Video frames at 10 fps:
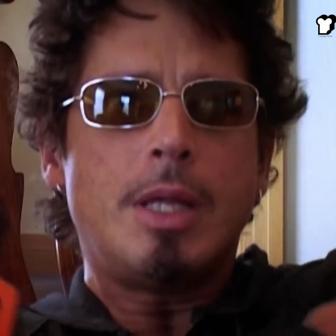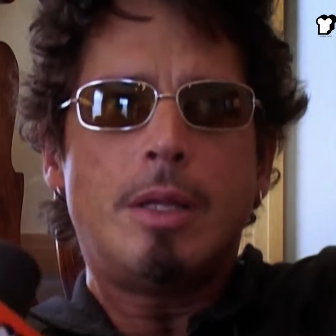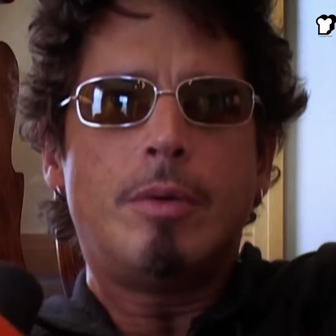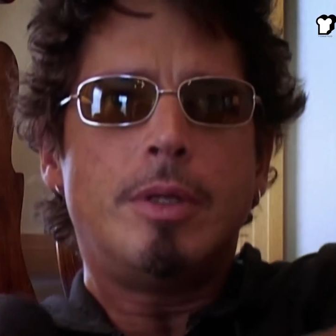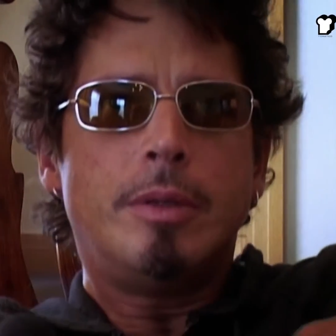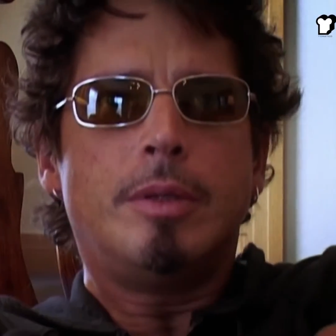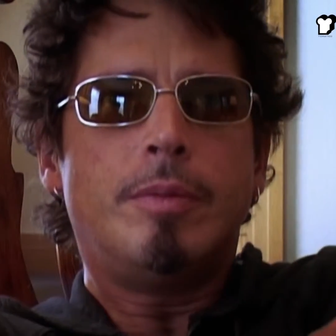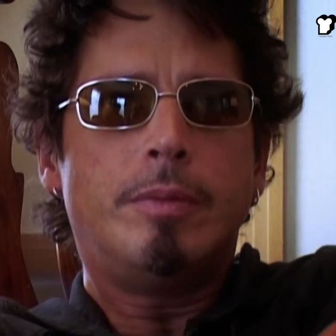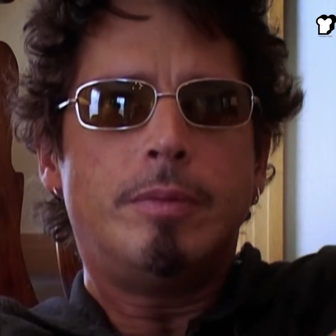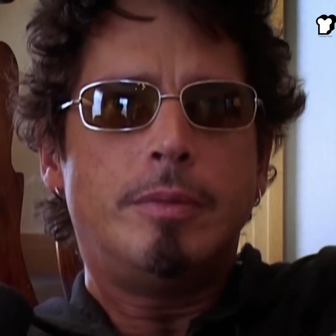the, the
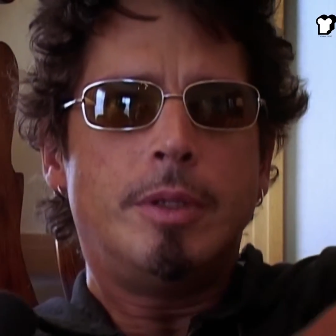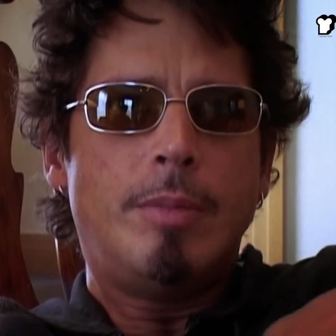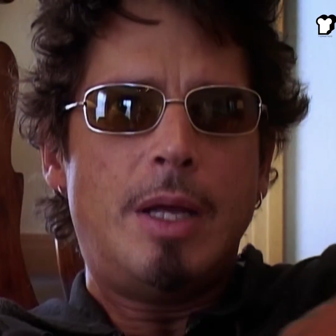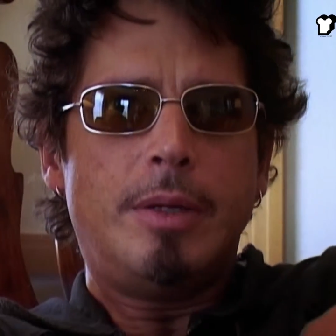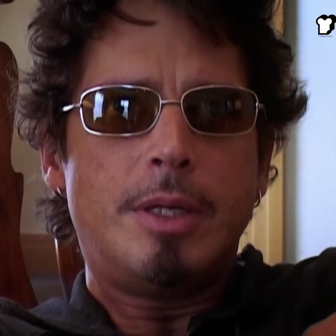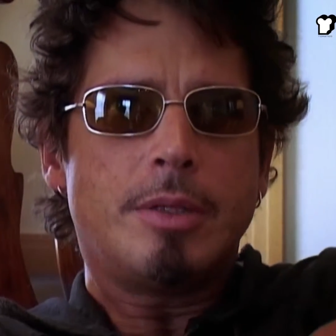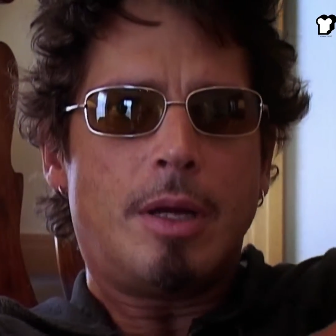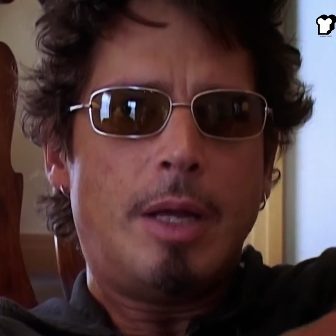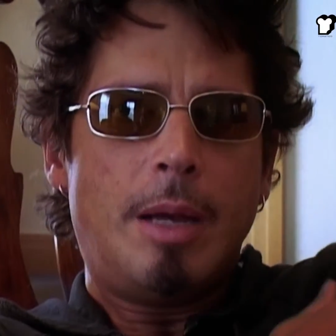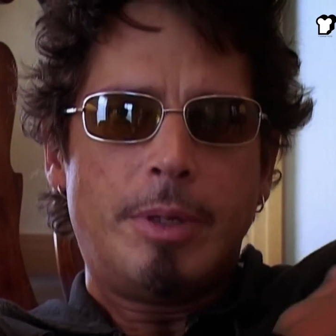the, the melody has
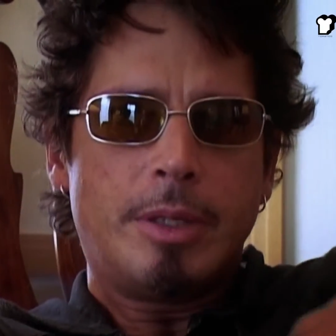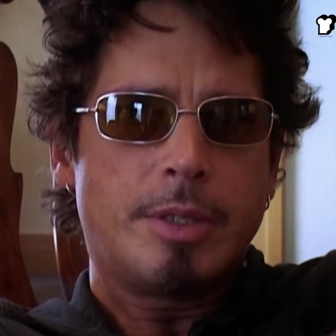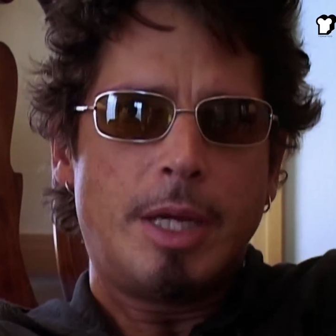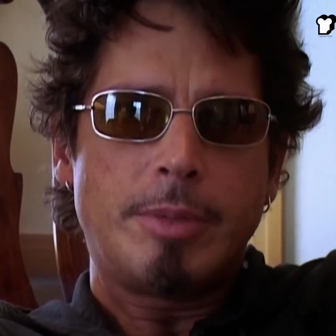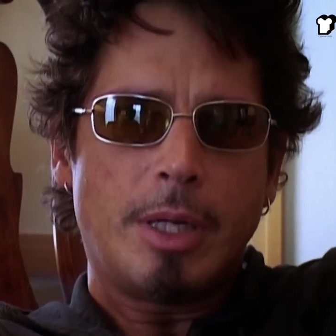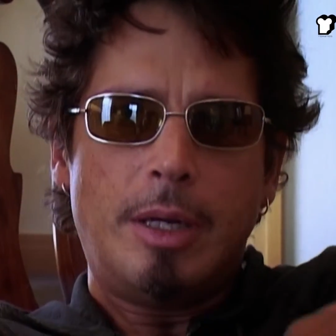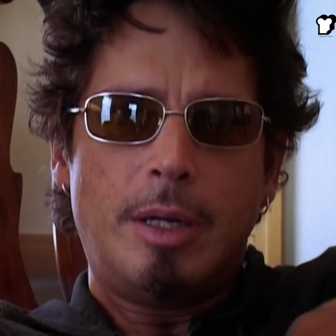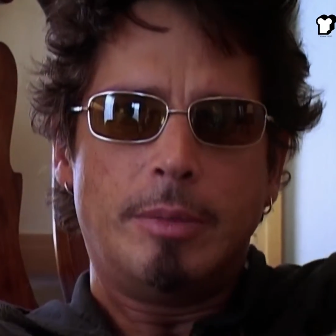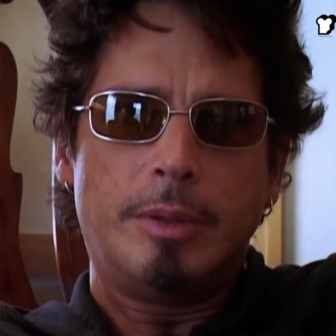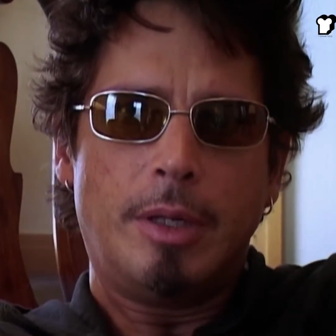all happened at the same
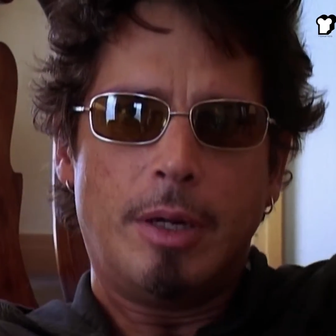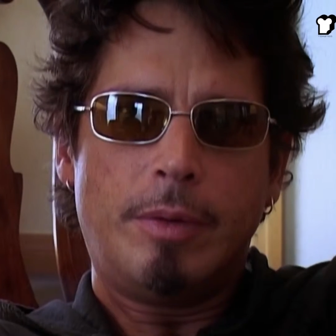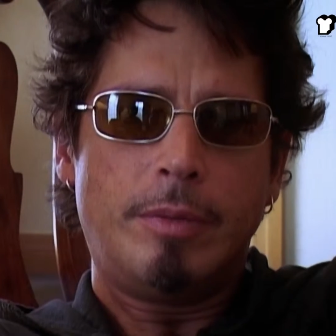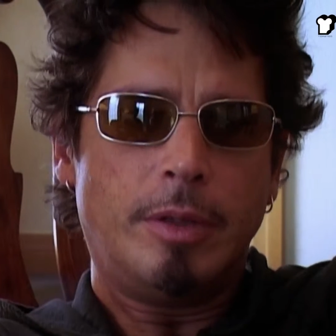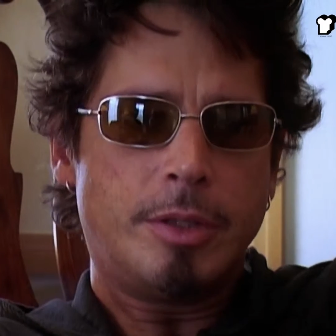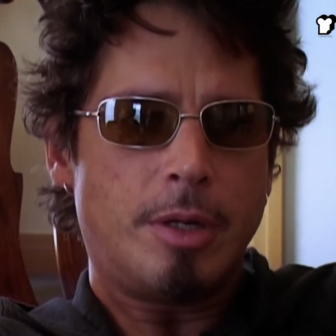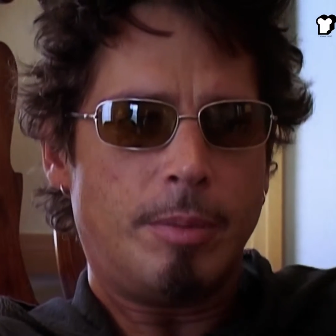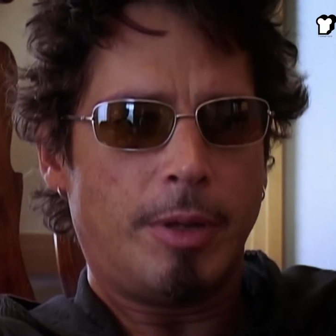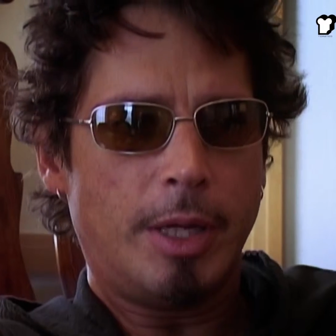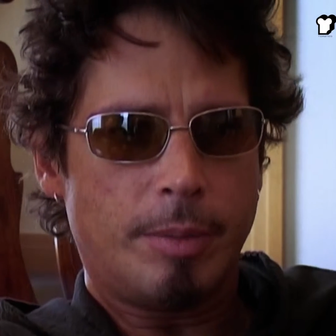time. You know, mm. they'll
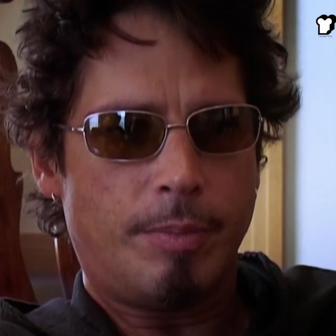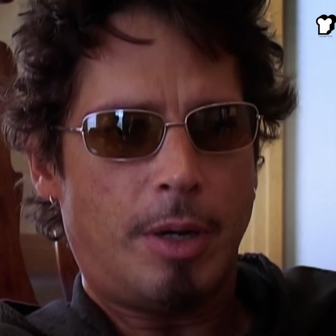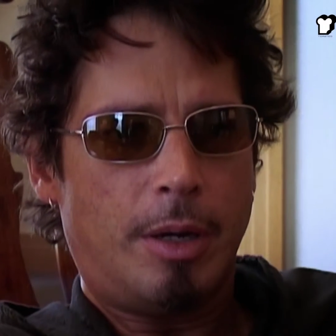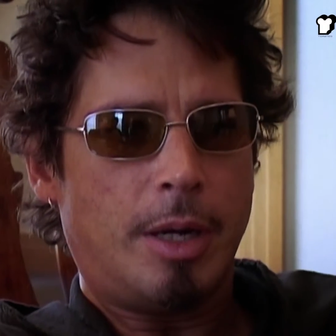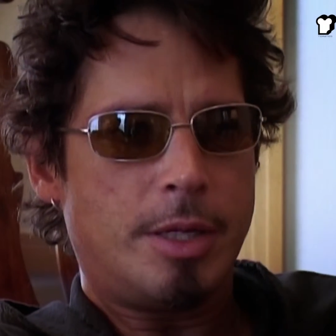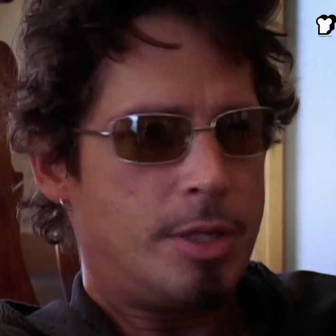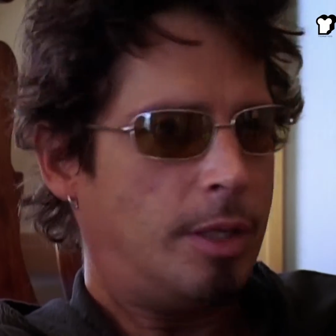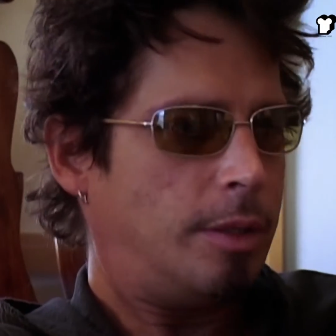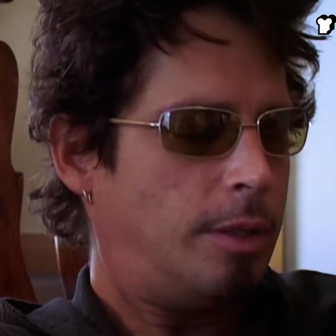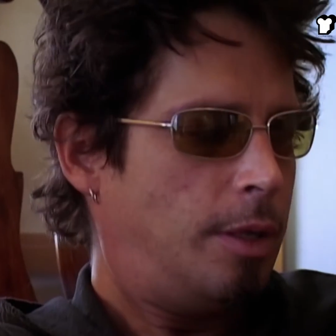start playing a part. I
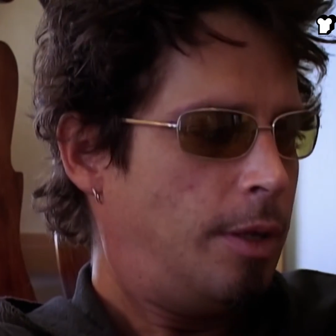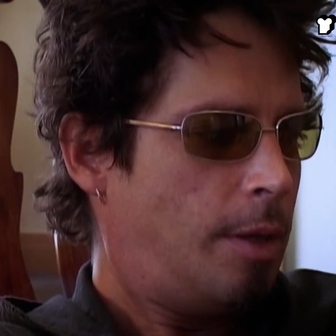sit.